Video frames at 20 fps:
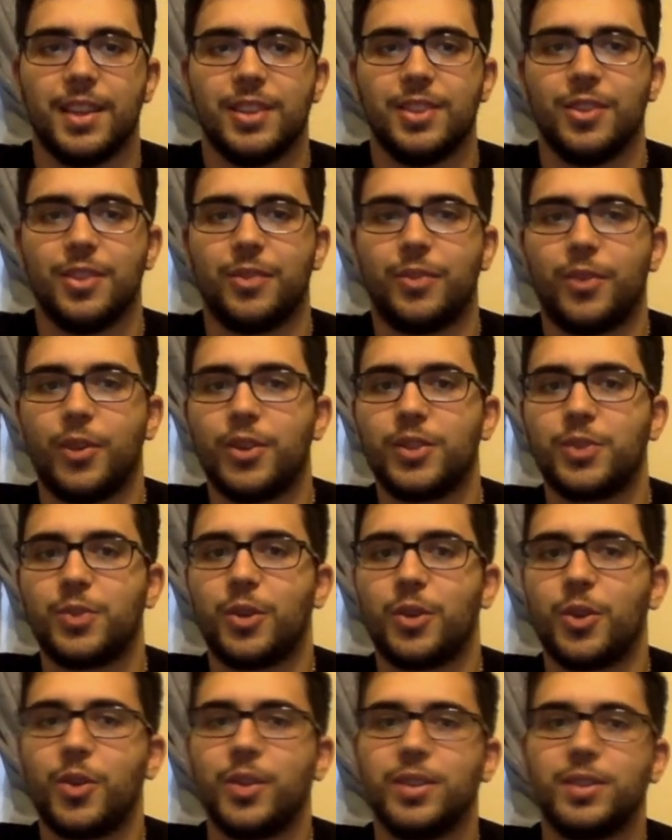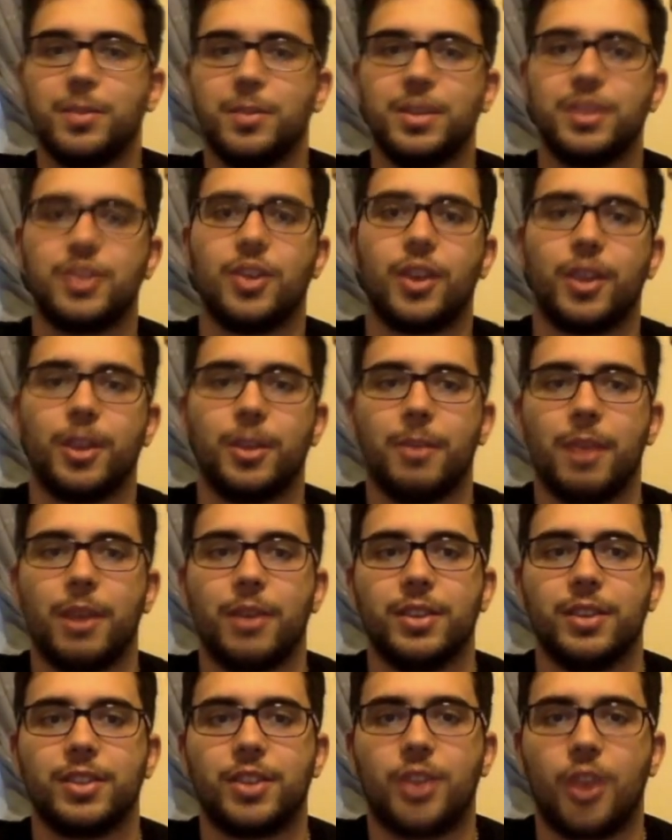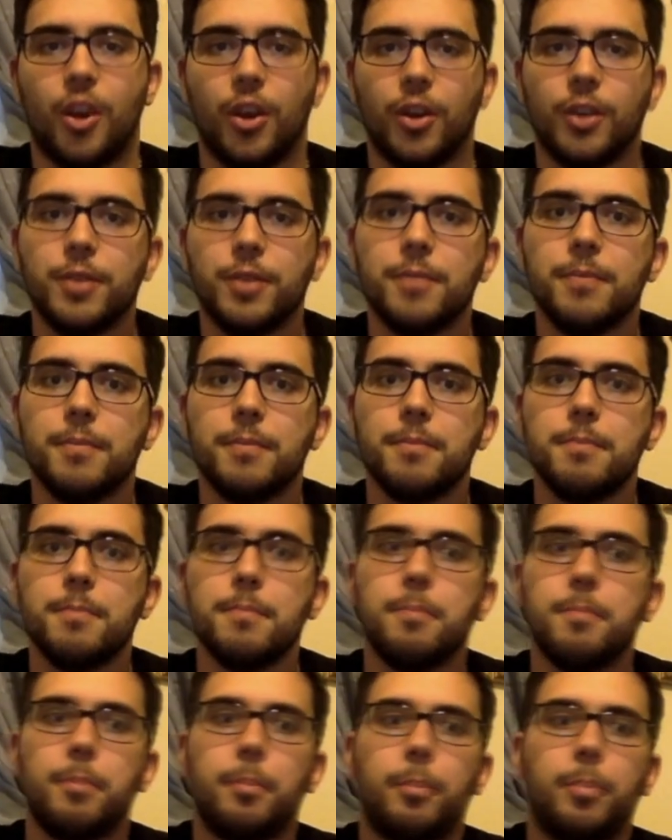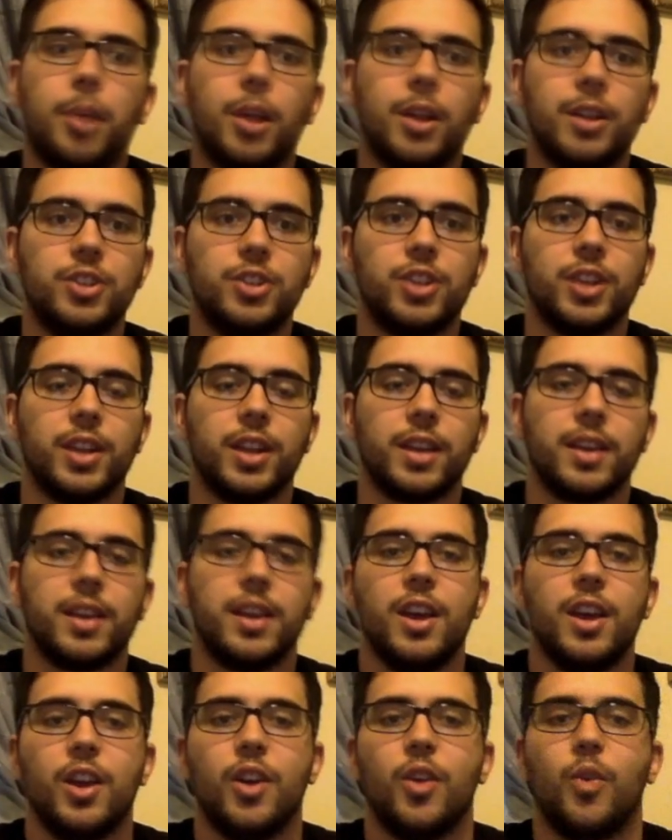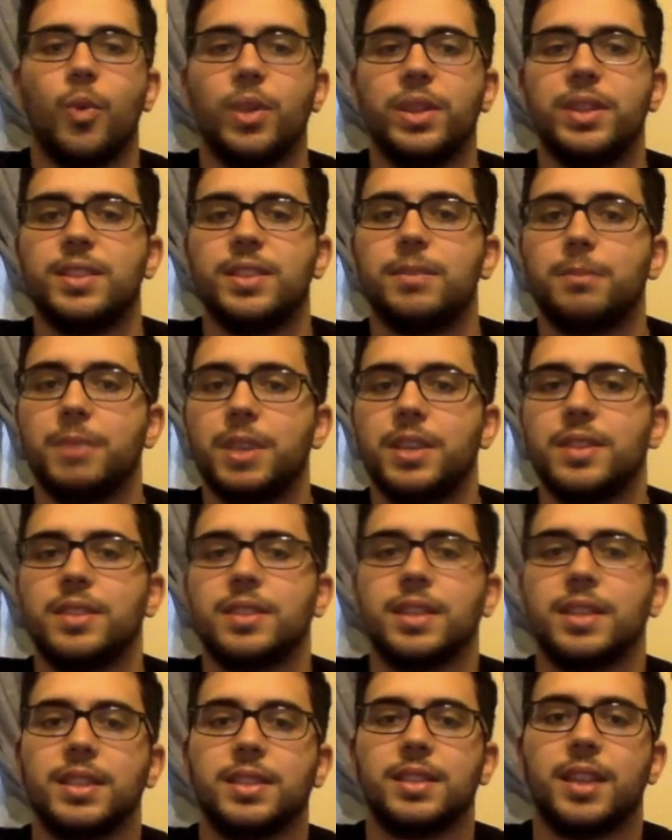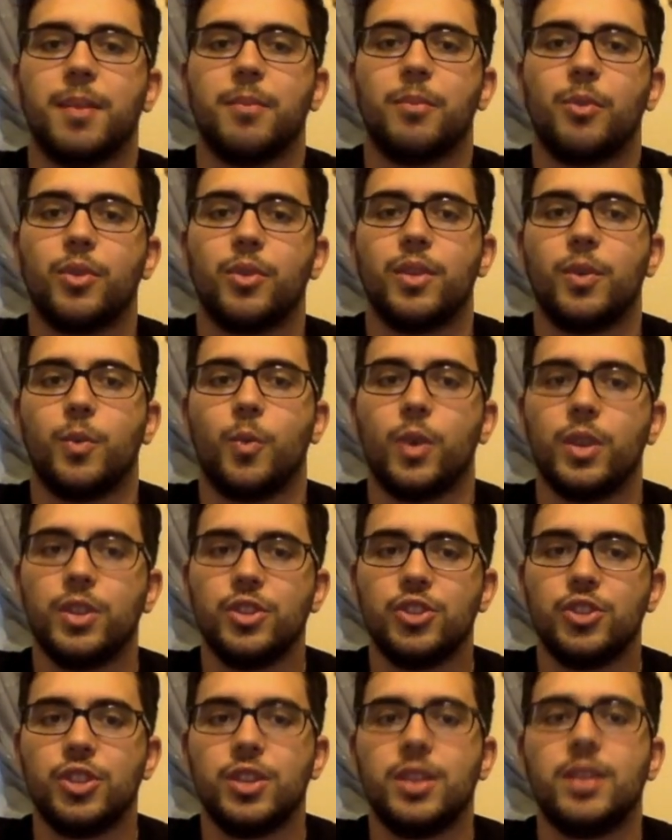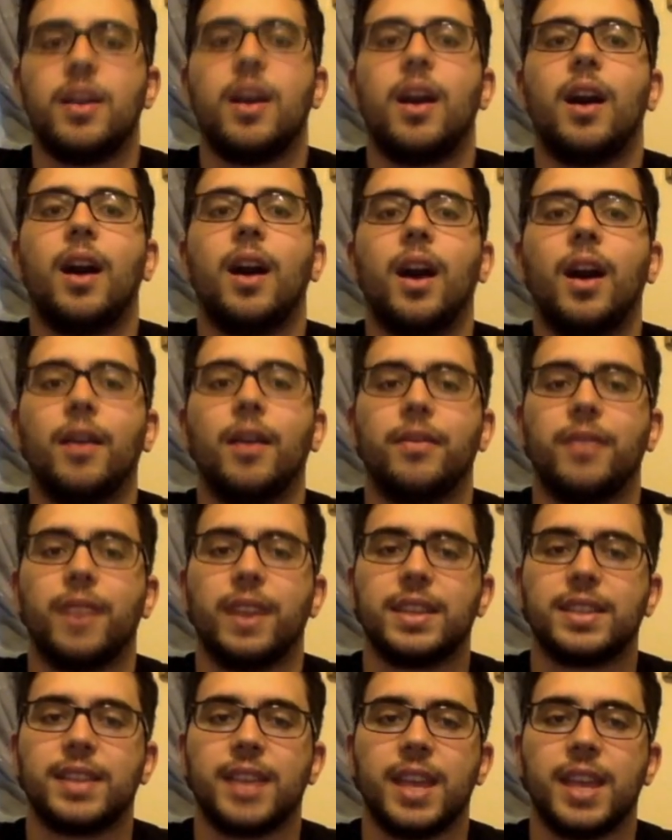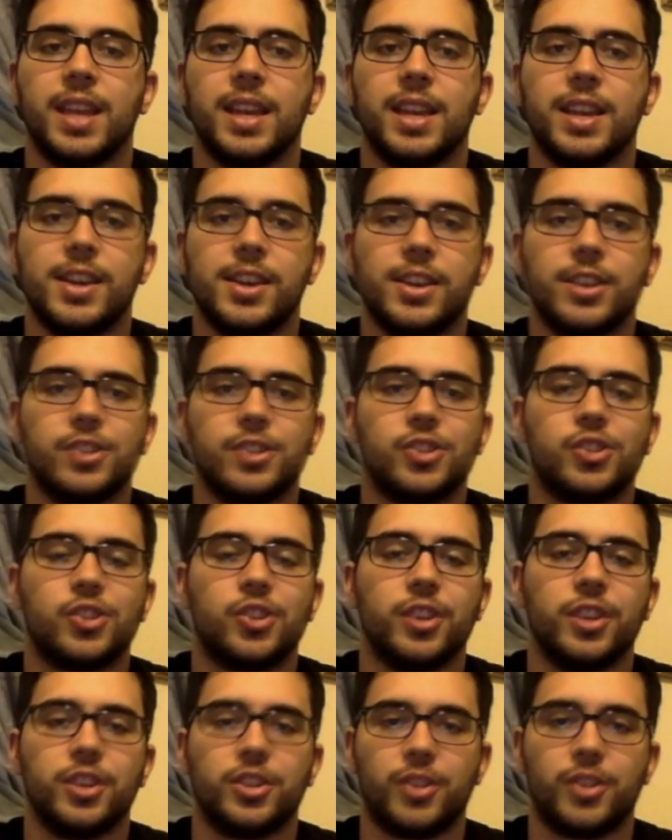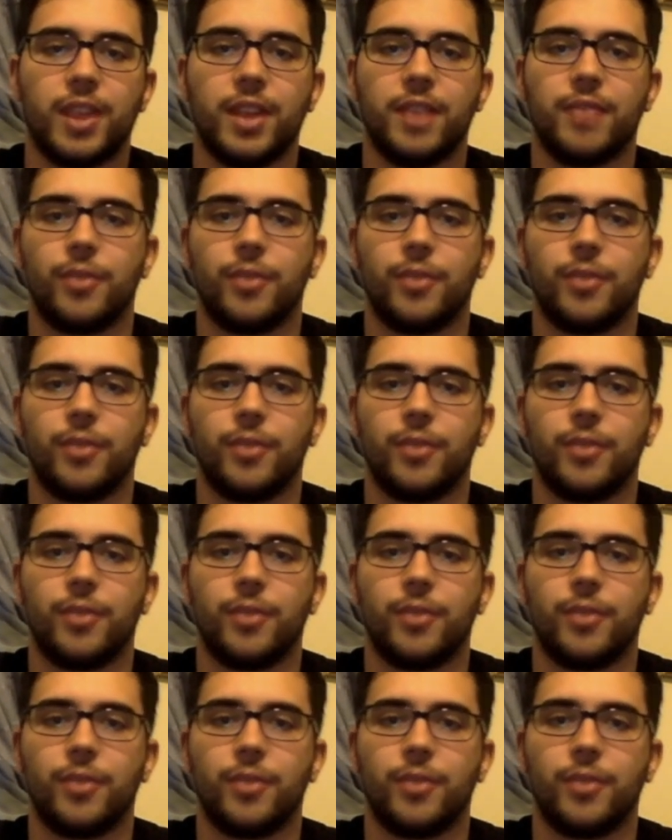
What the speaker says: The first we're going to be talking about is called polygenic. What this means is that more than one gene affects a certain trait.